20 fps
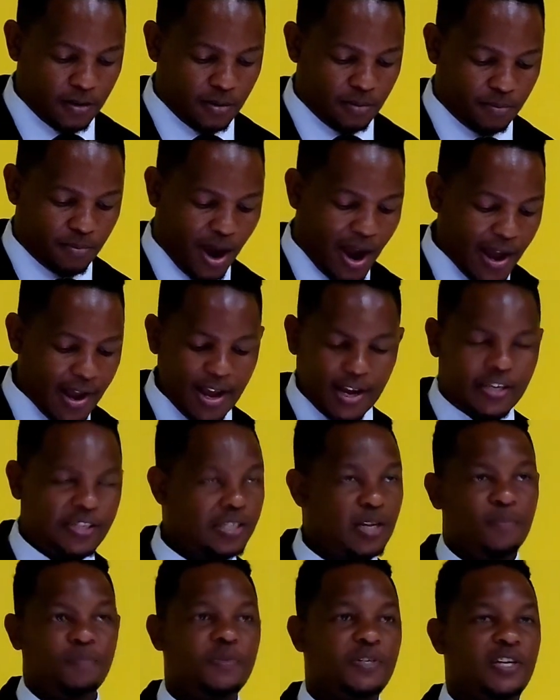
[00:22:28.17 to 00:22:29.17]
By
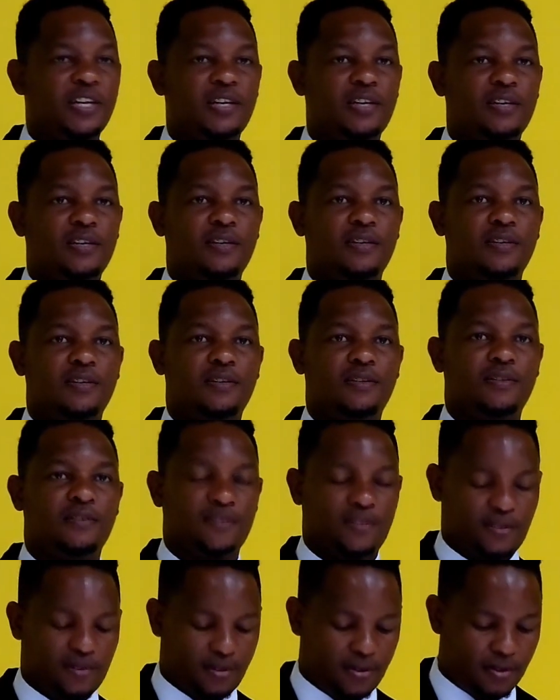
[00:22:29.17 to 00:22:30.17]
accepting
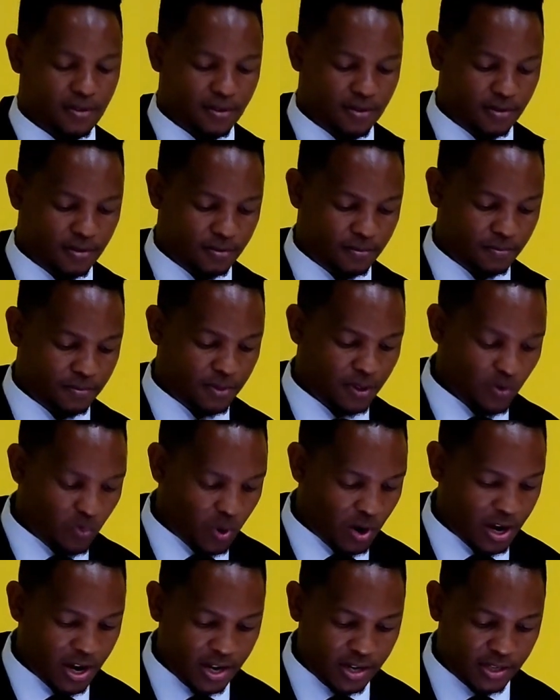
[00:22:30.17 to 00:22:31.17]
the
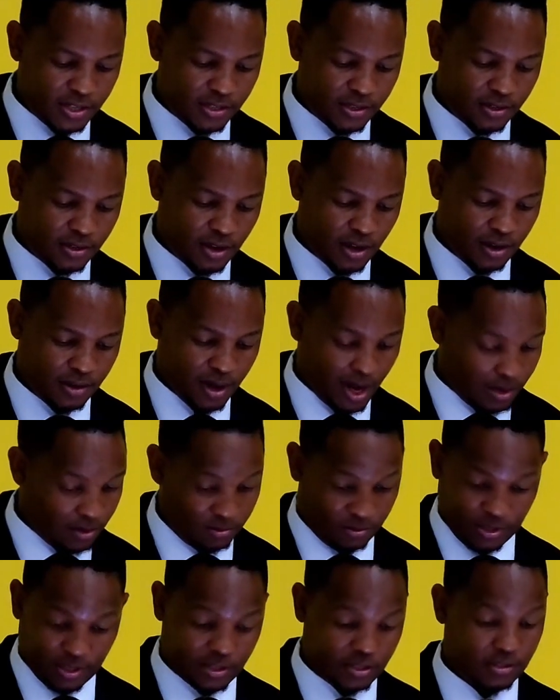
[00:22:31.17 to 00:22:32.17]
word, and
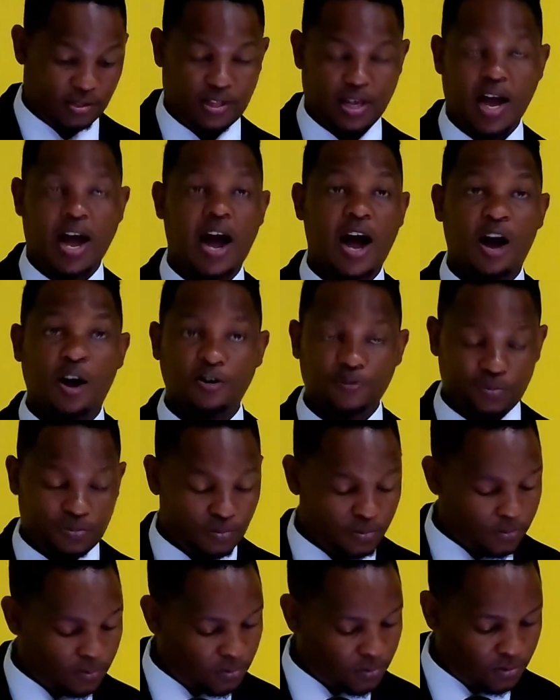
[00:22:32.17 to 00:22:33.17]
this is the how
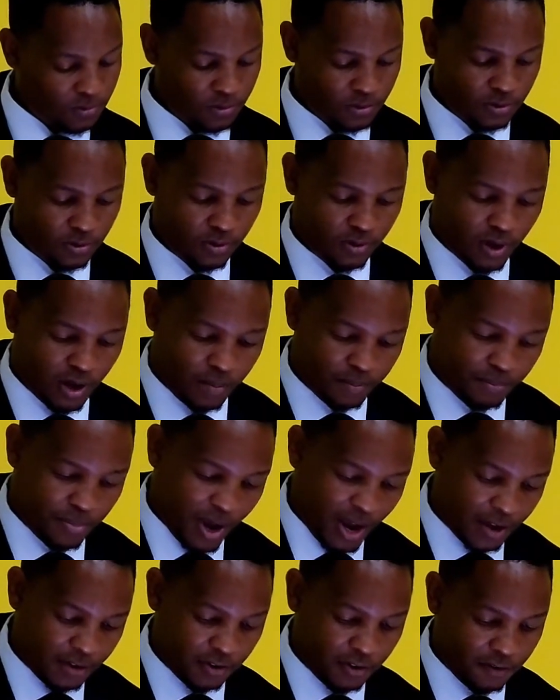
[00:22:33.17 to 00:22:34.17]

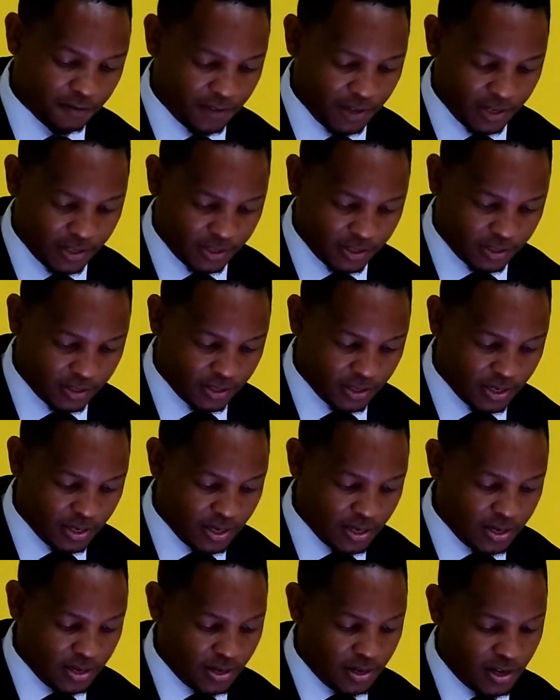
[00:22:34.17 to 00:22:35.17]
part of this
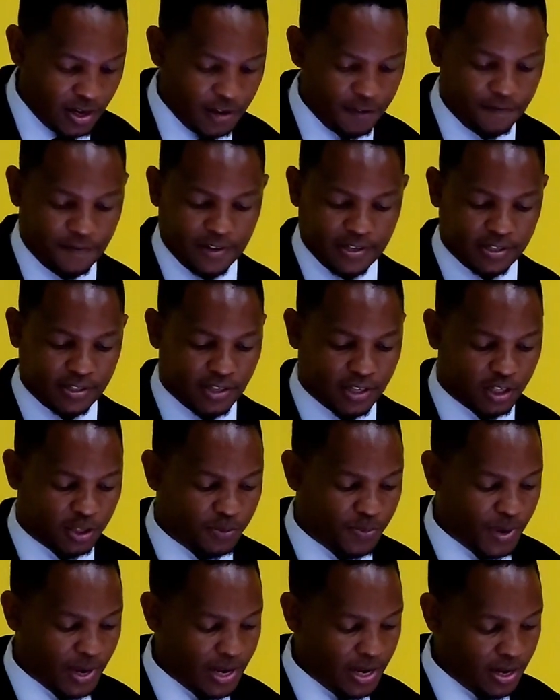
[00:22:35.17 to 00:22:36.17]
in verse
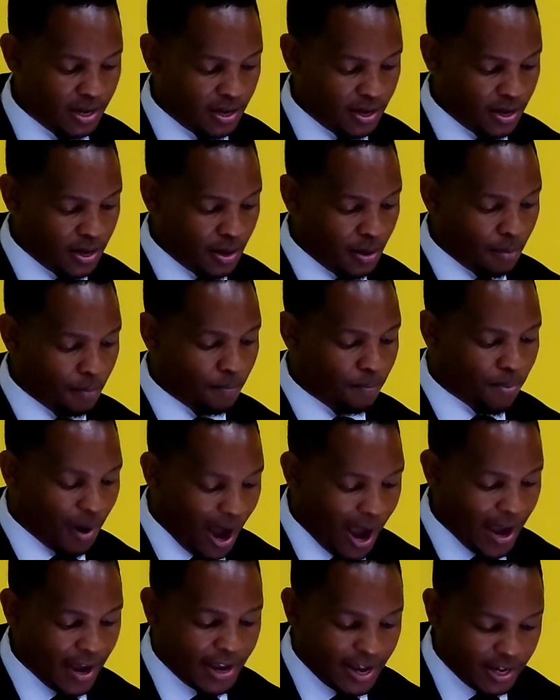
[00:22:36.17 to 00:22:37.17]
6b,
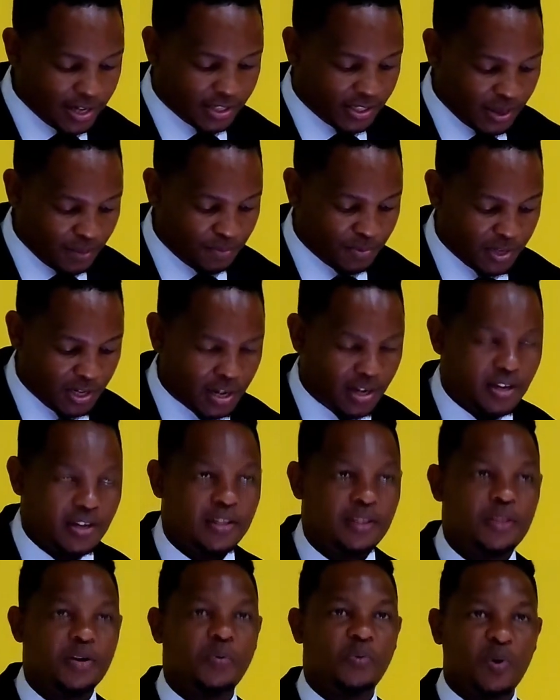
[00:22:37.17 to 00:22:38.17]
by
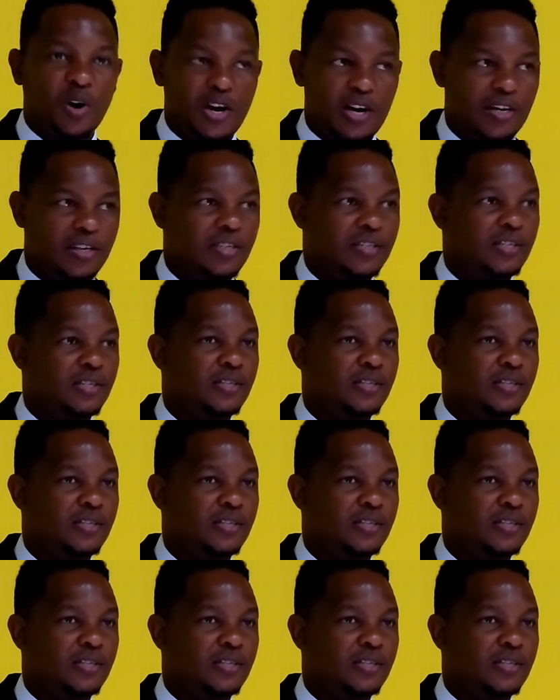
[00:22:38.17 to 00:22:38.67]
accepting the word.